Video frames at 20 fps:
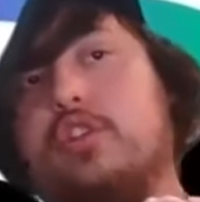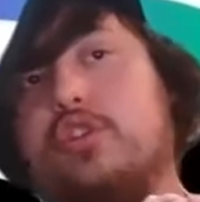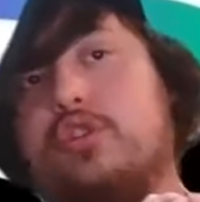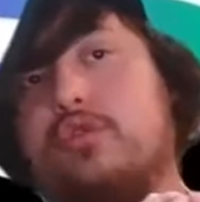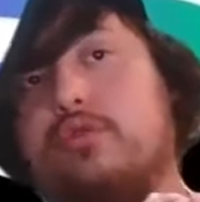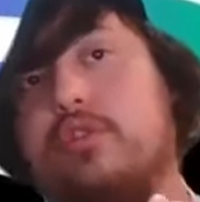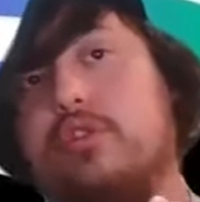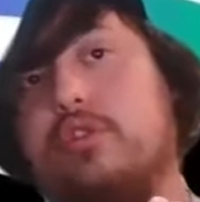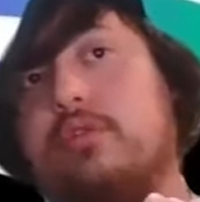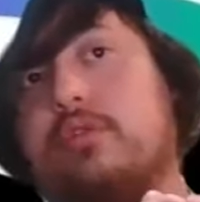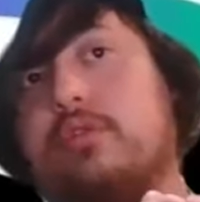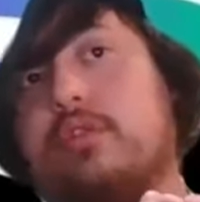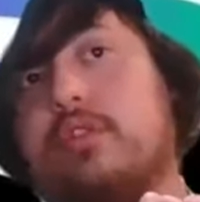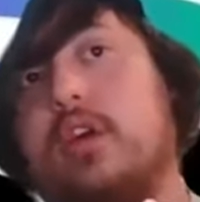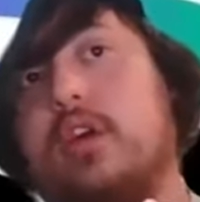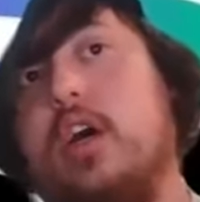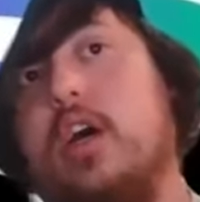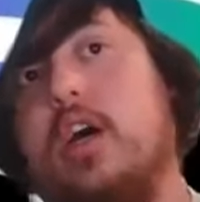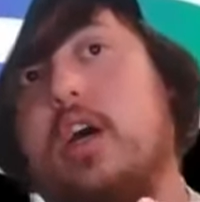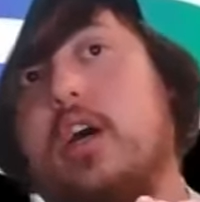truth
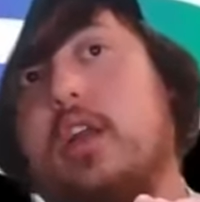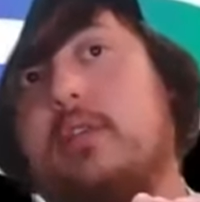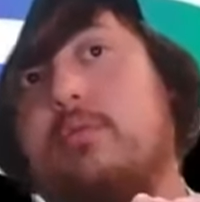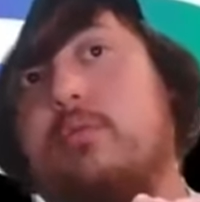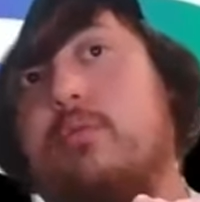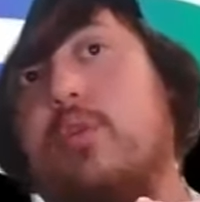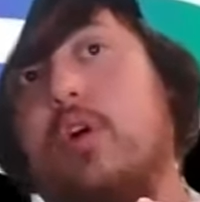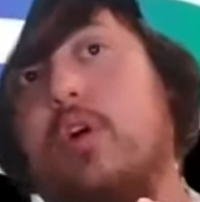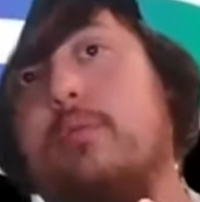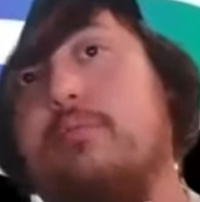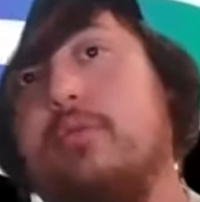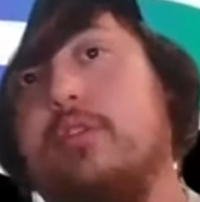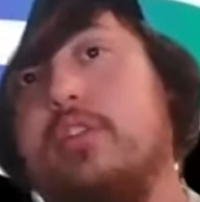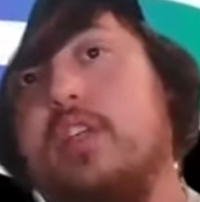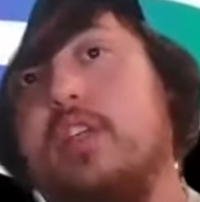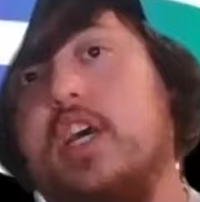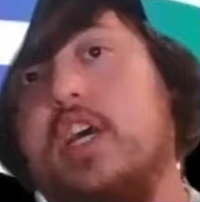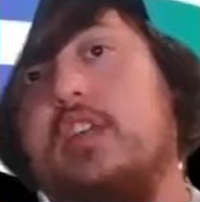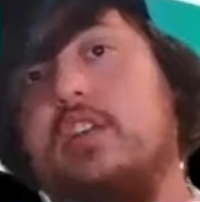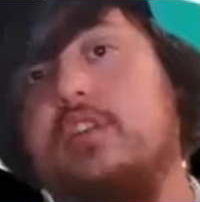on what
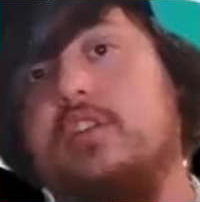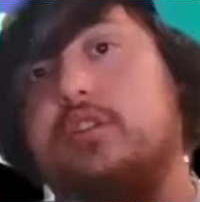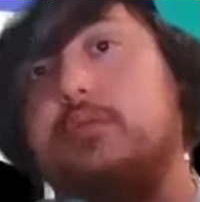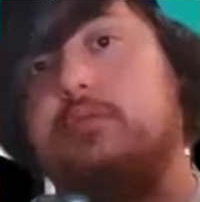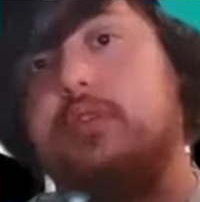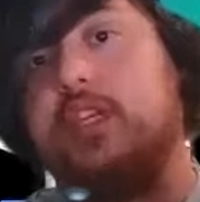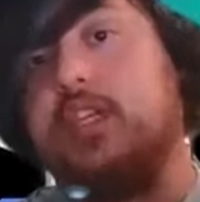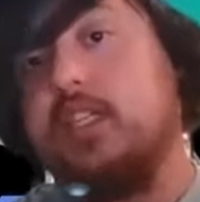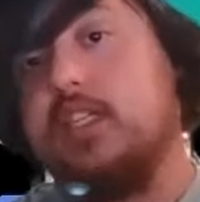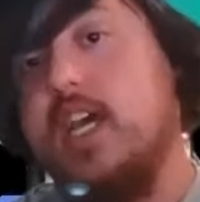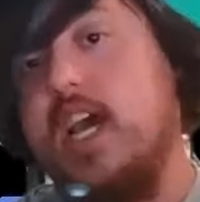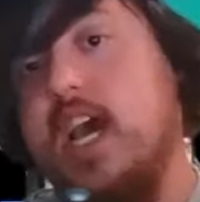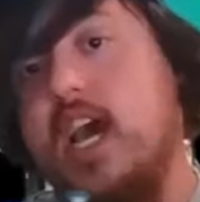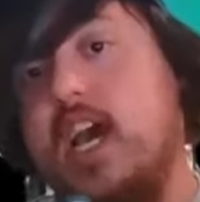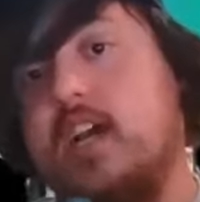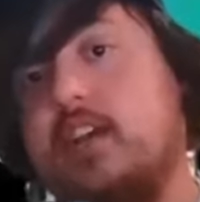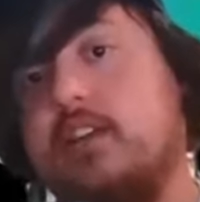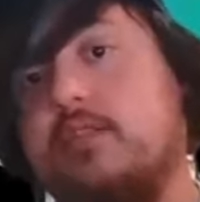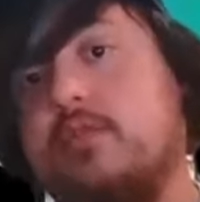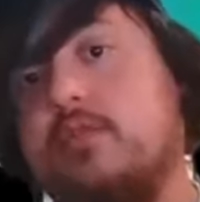percentage is being
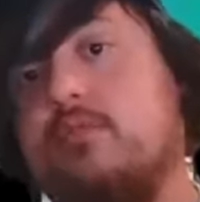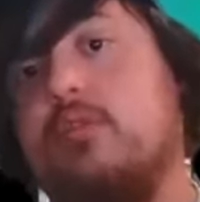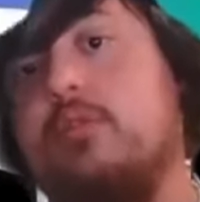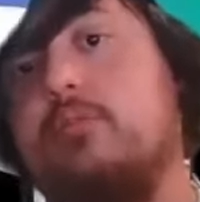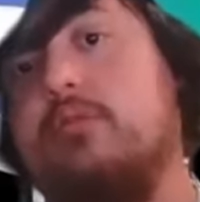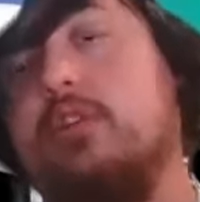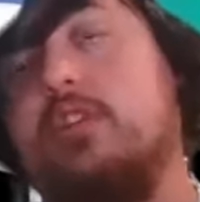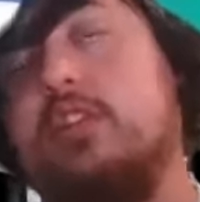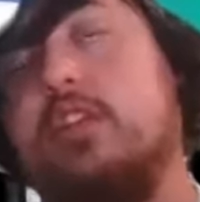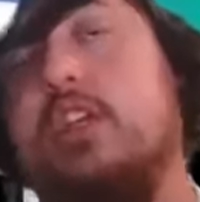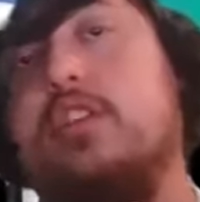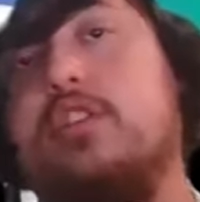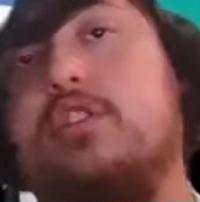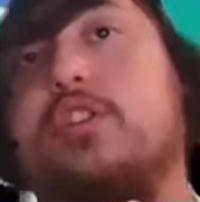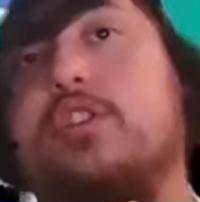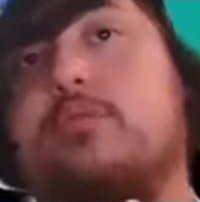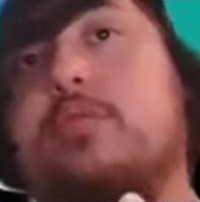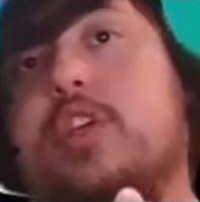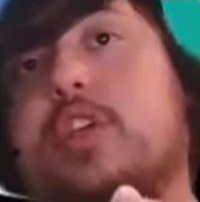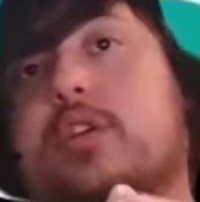taxed, what percentage
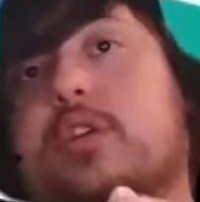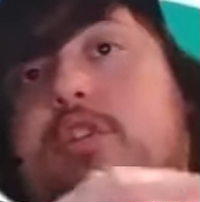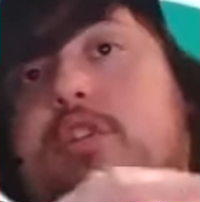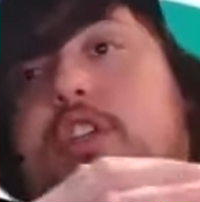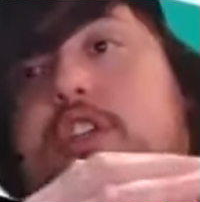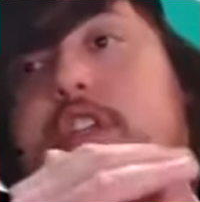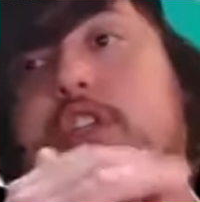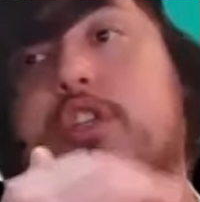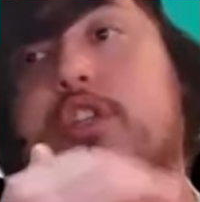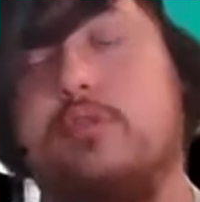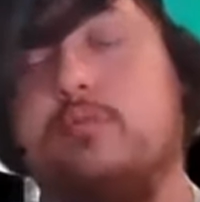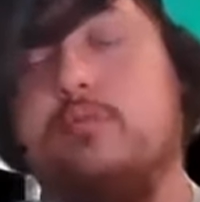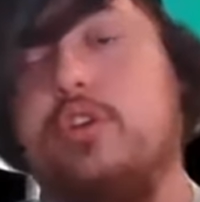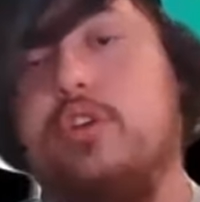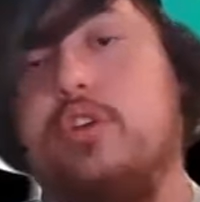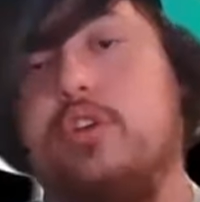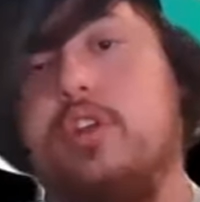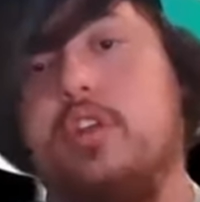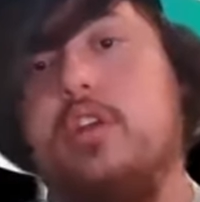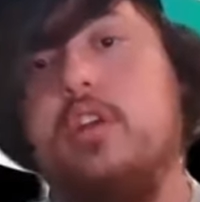is being
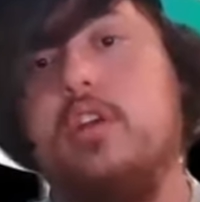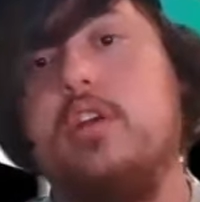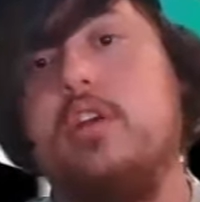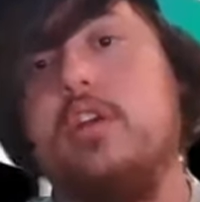redistributed?